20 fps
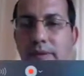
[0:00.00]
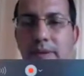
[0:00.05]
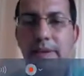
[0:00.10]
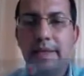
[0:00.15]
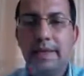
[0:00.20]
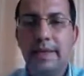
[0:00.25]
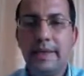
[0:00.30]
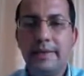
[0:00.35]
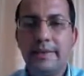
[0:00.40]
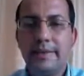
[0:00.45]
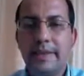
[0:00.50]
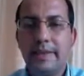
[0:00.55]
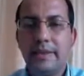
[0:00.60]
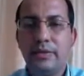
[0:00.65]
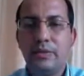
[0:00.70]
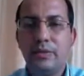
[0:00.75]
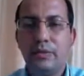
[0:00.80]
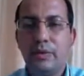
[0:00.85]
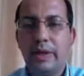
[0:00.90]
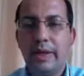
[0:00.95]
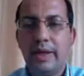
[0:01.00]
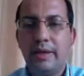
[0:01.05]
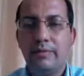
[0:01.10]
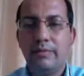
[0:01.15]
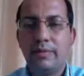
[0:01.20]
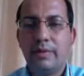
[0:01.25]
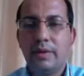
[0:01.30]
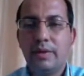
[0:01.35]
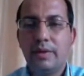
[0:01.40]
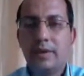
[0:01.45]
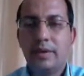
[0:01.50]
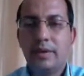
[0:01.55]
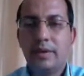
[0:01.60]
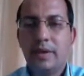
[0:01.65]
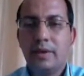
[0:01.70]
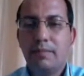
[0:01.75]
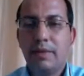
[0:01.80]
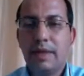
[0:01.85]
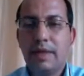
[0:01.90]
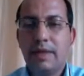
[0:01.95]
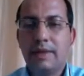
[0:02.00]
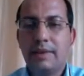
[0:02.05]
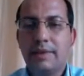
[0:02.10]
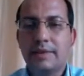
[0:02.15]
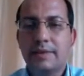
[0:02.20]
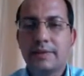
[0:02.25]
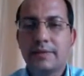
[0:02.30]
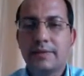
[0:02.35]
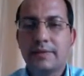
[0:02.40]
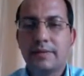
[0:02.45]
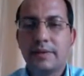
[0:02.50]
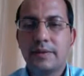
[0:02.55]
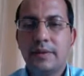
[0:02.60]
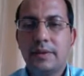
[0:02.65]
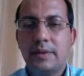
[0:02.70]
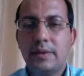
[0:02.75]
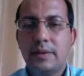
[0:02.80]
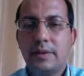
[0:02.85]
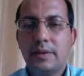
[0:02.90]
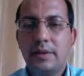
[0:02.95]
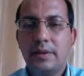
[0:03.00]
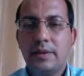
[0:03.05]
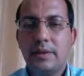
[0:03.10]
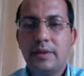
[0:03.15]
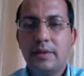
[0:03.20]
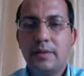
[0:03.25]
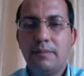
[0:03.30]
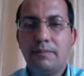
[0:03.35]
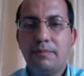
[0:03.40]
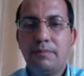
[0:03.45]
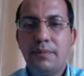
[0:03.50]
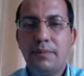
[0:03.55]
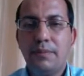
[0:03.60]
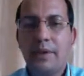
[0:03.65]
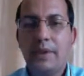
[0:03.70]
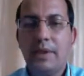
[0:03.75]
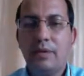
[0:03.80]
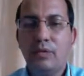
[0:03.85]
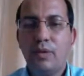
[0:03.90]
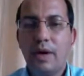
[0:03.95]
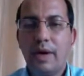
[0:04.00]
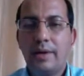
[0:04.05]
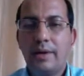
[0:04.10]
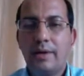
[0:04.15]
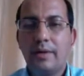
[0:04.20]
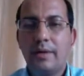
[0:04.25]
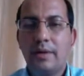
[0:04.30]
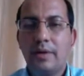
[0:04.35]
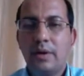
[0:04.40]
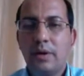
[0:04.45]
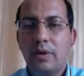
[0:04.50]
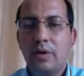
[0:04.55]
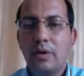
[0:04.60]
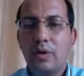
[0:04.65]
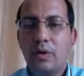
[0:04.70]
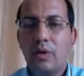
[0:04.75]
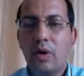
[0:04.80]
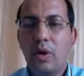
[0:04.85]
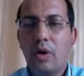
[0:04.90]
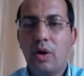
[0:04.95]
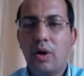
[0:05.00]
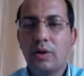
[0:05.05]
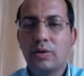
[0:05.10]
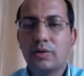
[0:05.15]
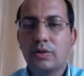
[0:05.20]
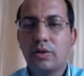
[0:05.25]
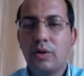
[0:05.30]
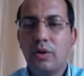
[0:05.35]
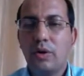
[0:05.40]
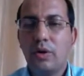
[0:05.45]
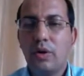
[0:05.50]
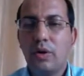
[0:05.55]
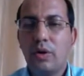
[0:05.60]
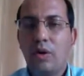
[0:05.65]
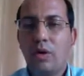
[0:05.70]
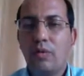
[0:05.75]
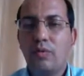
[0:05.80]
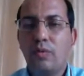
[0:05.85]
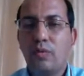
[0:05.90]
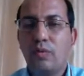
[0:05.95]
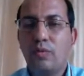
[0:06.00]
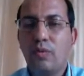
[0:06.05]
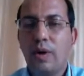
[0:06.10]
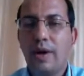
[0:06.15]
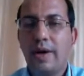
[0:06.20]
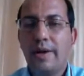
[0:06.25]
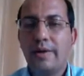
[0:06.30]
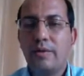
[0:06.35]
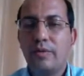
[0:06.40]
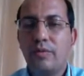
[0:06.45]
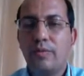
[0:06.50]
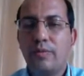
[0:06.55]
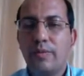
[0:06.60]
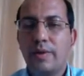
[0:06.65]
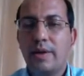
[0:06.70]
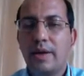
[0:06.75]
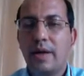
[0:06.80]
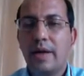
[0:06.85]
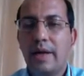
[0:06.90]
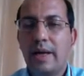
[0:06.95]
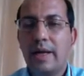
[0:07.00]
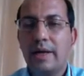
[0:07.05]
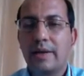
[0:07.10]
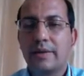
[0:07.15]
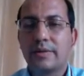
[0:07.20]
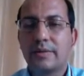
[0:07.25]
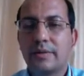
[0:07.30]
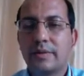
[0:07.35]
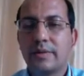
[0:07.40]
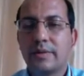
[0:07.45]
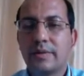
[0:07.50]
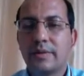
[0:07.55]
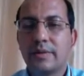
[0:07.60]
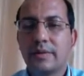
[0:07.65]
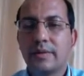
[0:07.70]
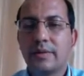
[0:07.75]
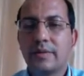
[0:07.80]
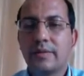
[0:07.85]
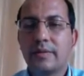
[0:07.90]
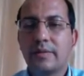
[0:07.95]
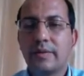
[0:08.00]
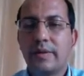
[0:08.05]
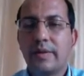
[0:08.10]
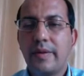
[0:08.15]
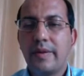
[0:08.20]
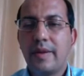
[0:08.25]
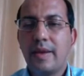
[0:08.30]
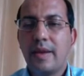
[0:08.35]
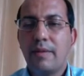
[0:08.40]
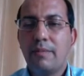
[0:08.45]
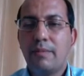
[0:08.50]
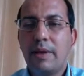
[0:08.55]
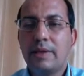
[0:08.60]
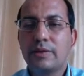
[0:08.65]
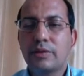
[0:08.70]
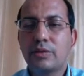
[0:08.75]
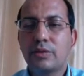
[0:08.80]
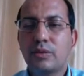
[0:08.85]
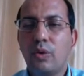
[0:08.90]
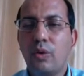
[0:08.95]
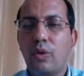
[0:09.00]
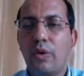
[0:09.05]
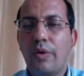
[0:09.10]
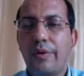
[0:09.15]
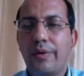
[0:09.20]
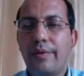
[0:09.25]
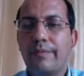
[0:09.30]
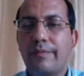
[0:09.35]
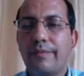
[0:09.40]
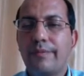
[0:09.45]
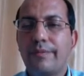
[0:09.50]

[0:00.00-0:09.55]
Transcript: And then you have plus b1 cos of 1 omega x plus so on.